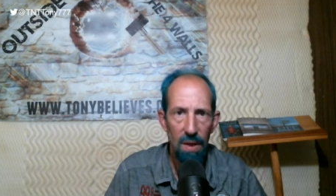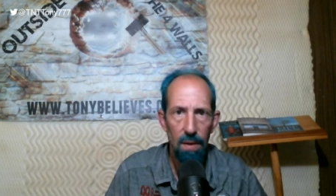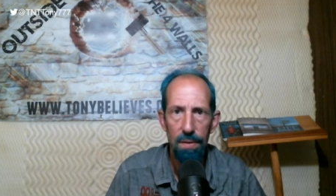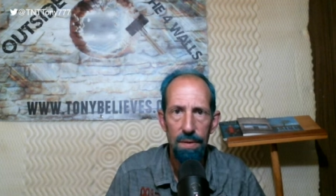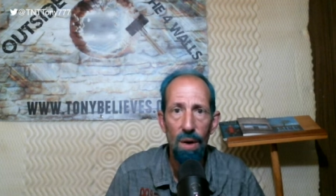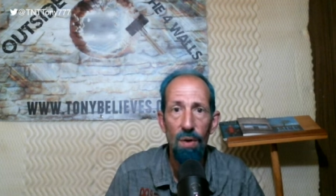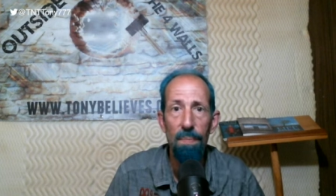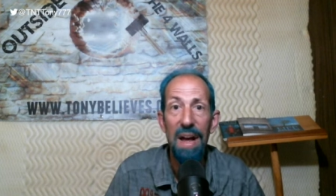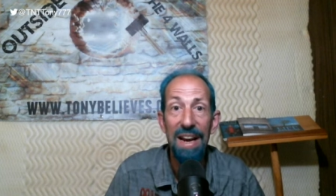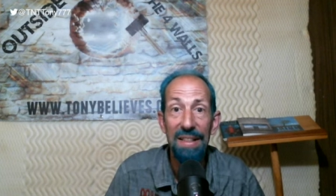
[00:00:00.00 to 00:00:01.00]
So
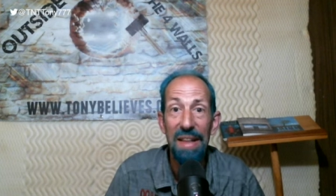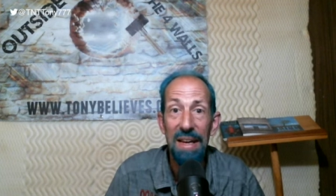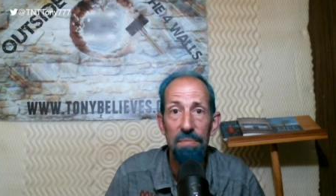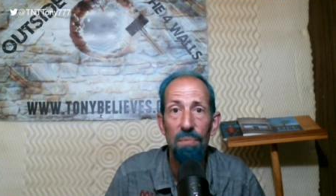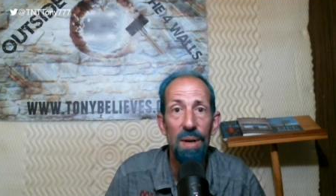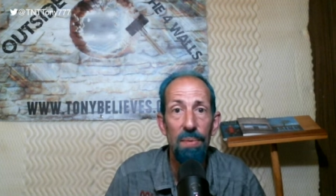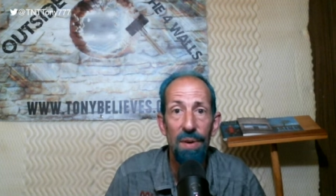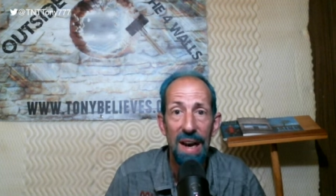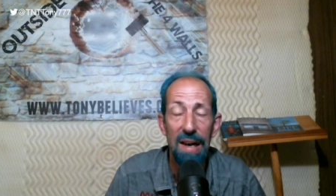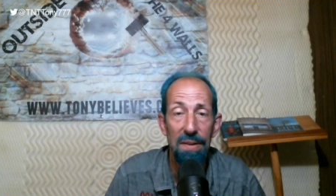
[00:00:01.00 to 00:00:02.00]
back then, we were
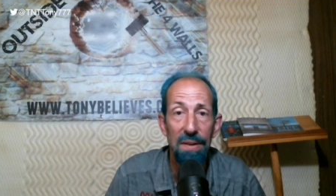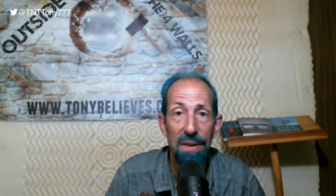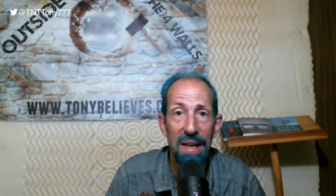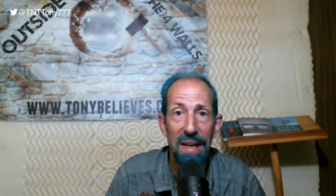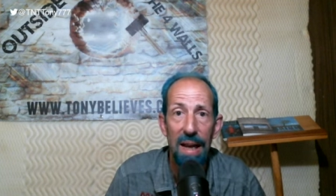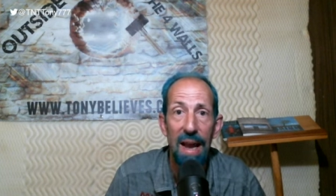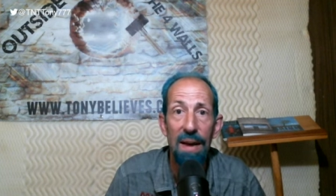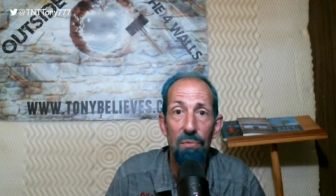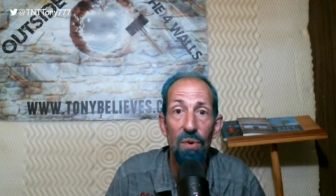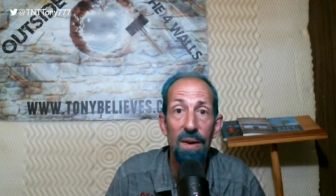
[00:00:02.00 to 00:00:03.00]
not looking at
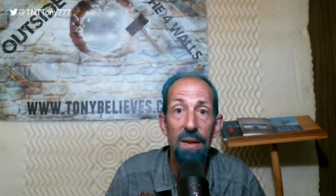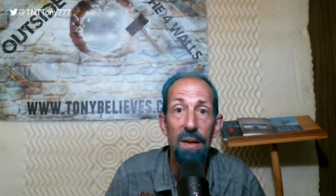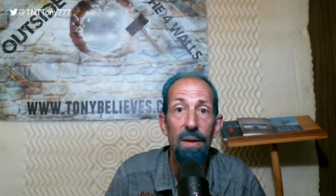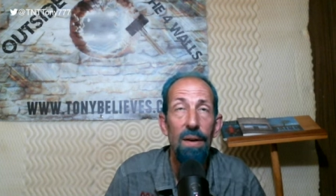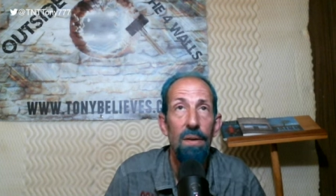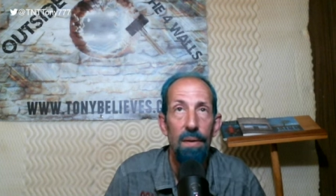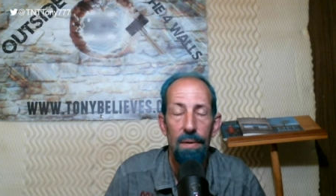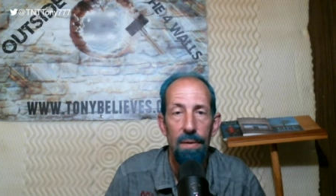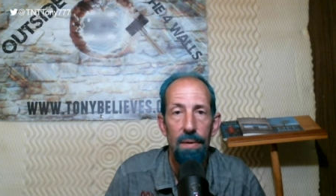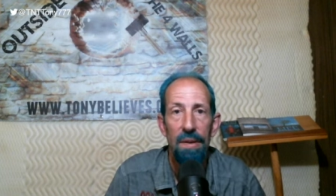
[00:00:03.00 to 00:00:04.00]
one
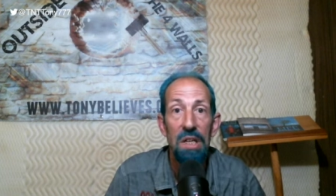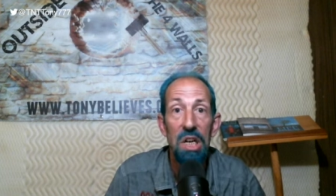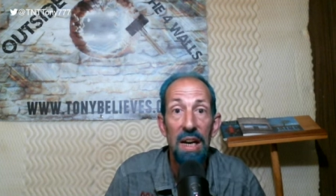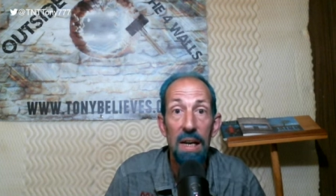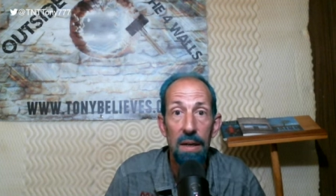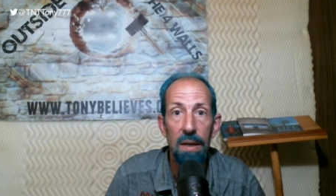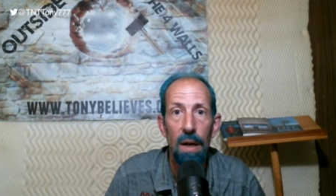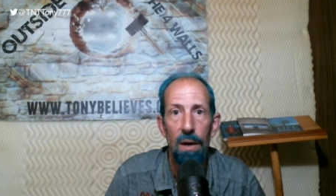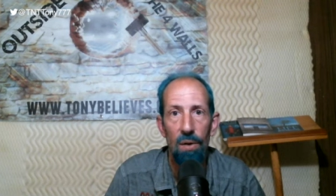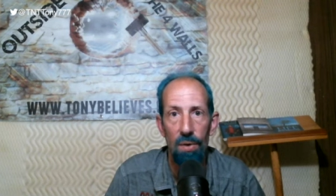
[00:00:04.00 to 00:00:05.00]
king
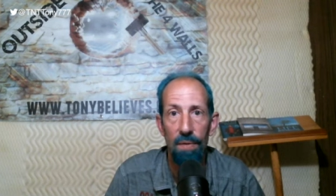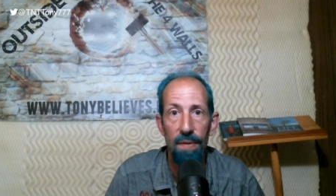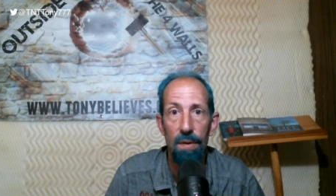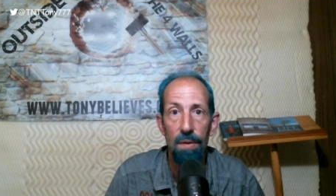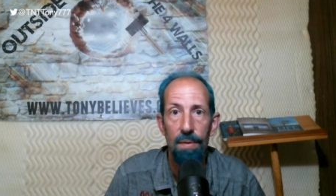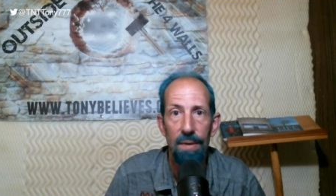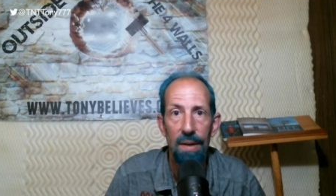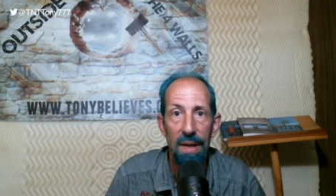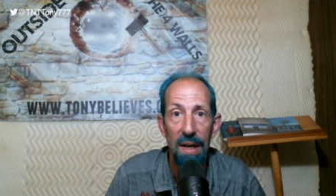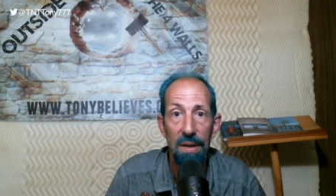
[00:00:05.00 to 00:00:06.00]
over the
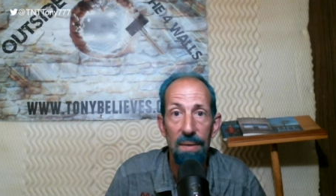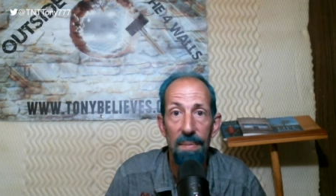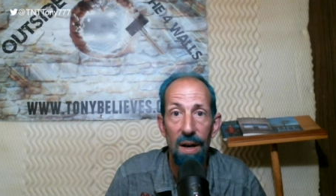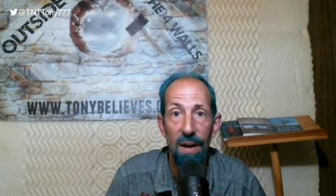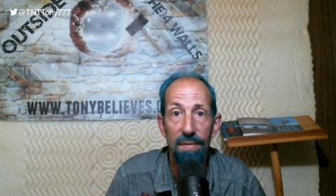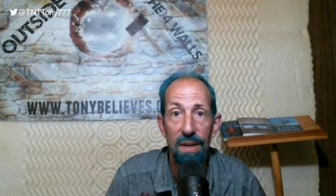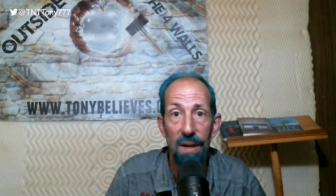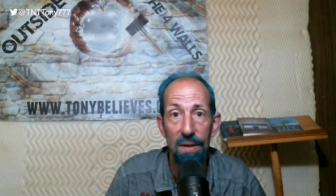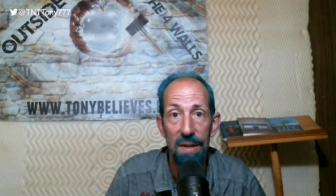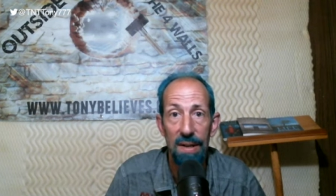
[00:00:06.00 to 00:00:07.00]
kingdom of
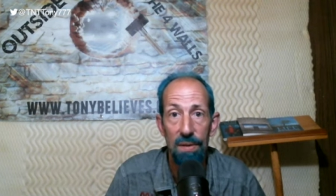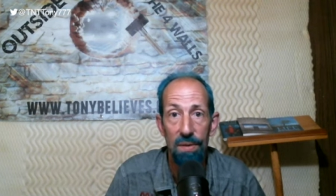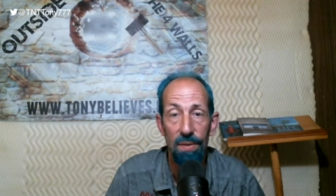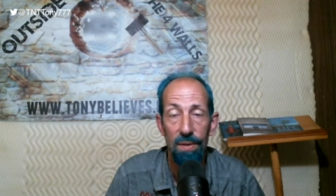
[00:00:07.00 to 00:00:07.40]
darkness.